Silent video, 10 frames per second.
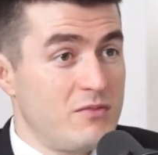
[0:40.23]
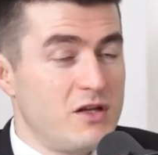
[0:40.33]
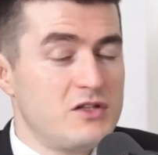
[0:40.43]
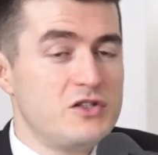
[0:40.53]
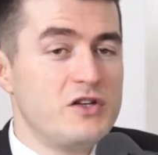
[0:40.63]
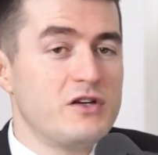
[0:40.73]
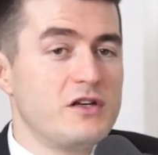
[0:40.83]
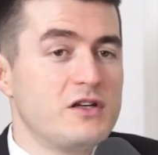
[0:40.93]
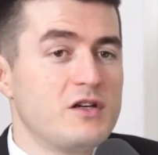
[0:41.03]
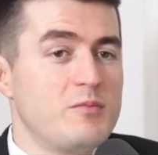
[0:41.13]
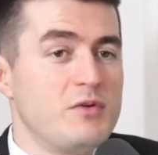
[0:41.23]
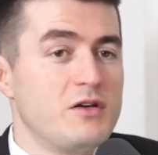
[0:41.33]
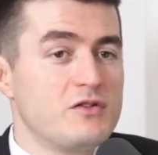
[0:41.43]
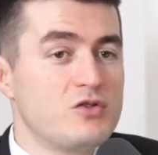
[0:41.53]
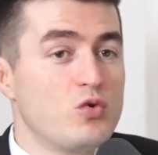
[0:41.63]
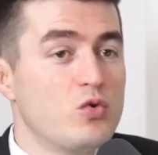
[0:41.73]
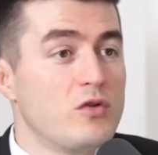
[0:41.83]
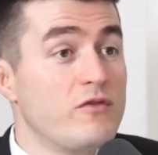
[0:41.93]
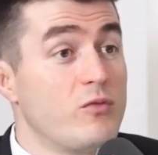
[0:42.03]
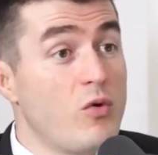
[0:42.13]
Engineering could be a tool
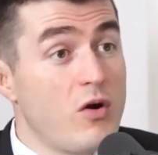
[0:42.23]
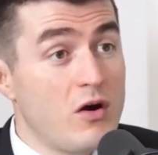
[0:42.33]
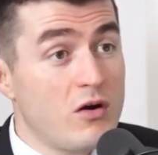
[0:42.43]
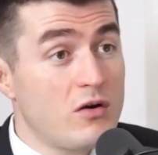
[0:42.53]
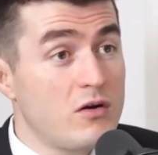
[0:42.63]
of war.